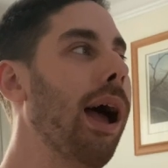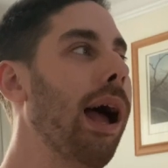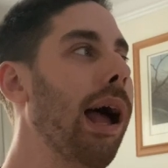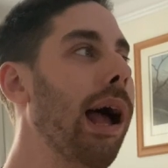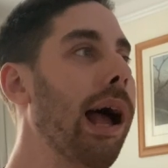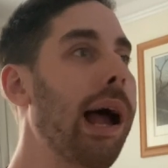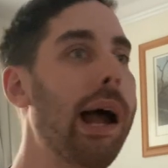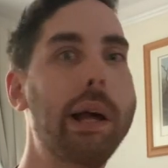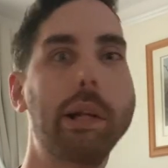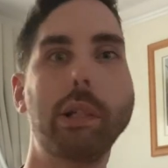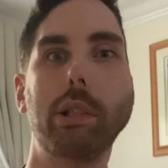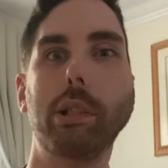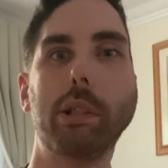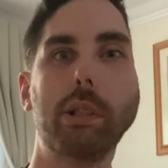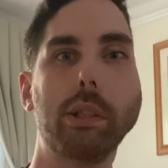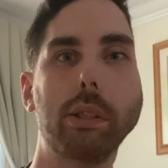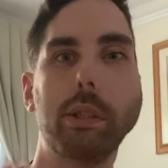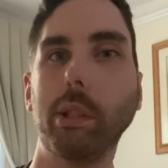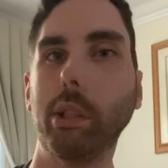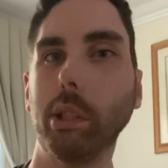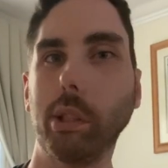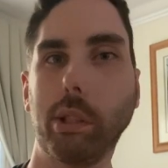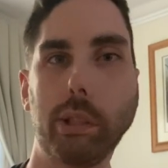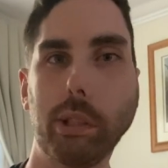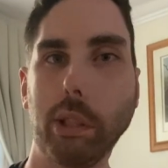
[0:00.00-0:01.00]
and
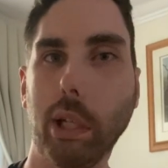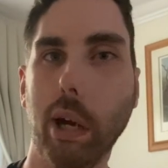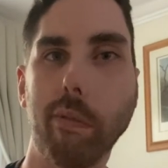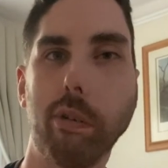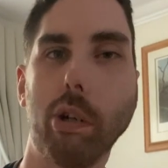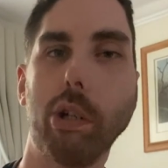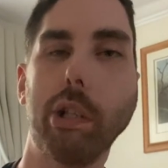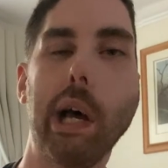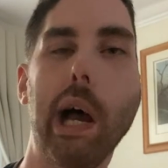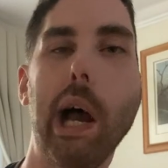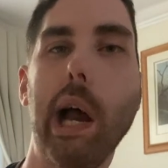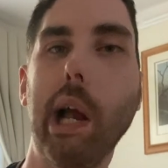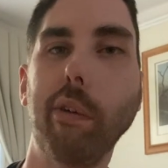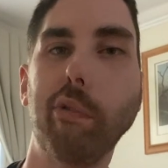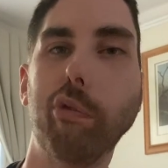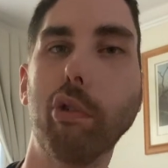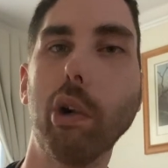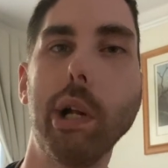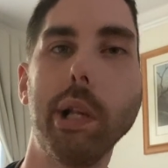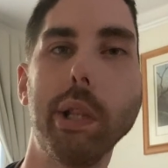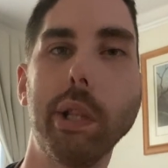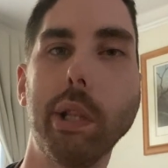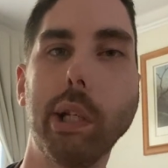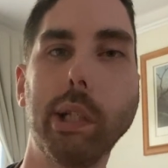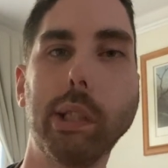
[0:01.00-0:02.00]
discover that I'd
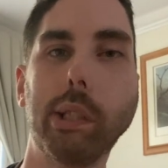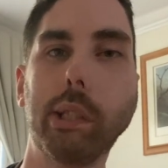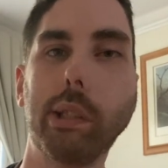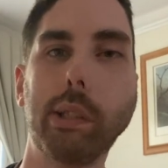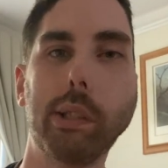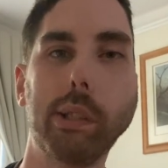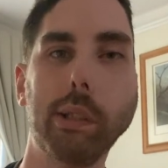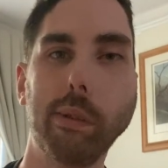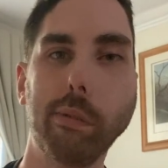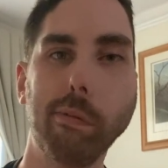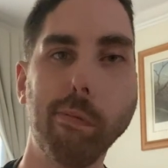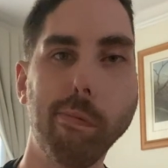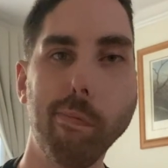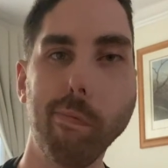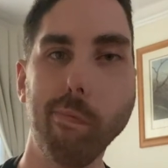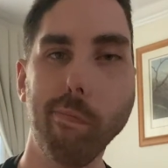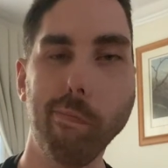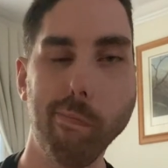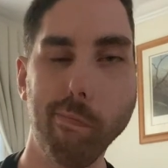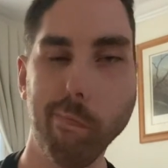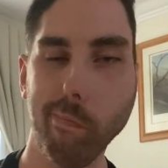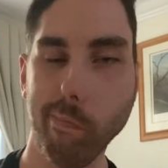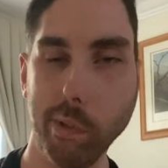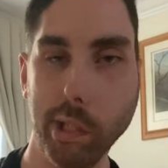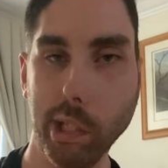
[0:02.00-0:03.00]
written this
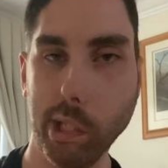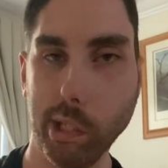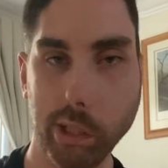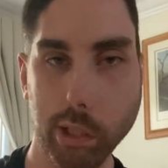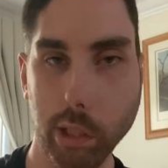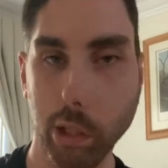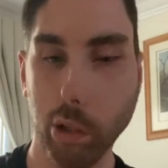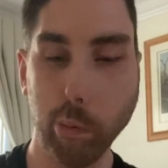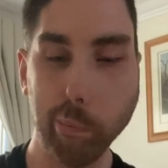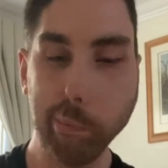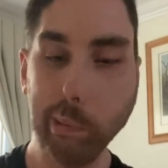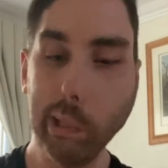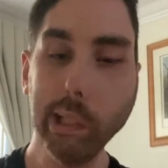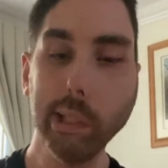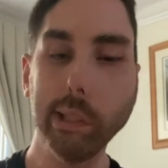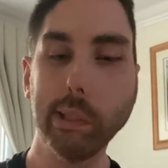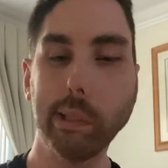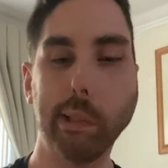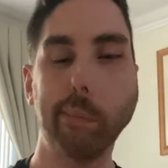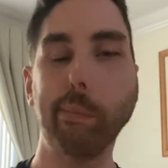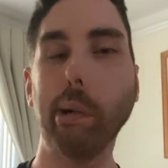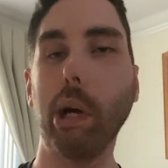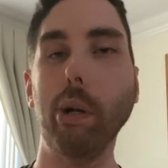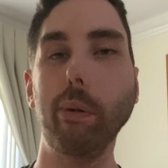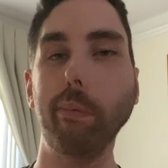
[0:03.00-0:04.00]
little piece
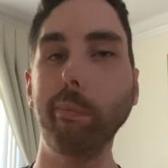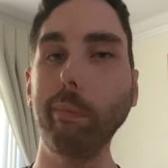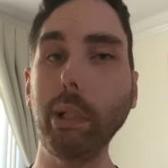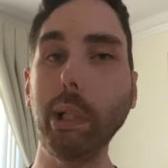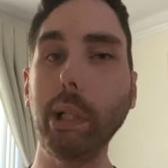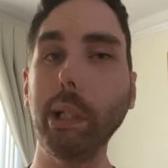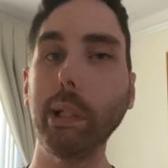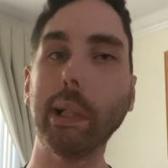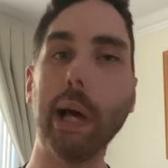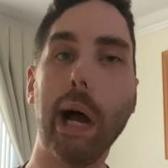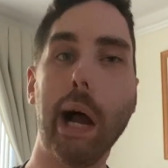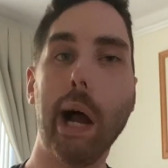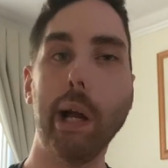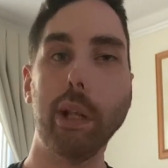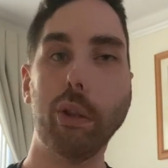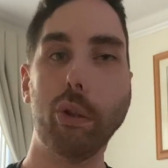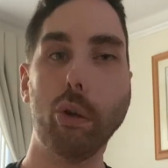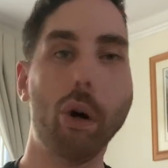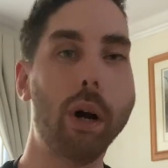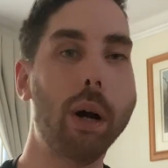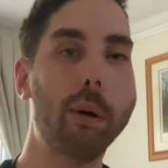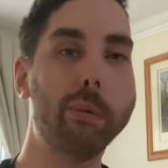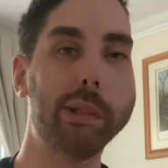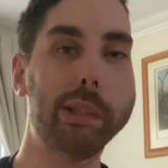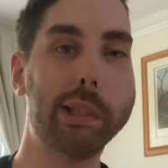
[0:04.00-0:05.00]
about me that I
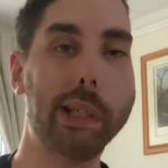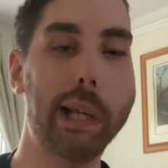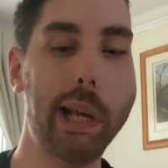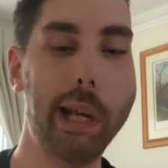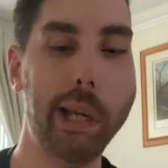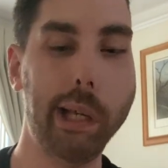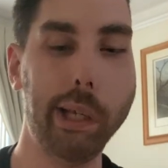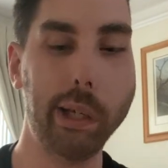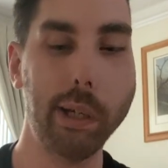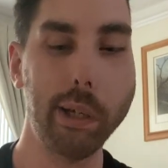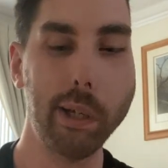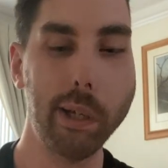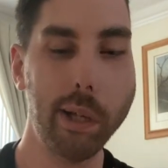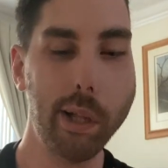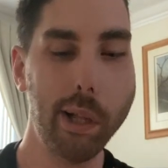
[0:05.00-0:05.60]
thought I was gay.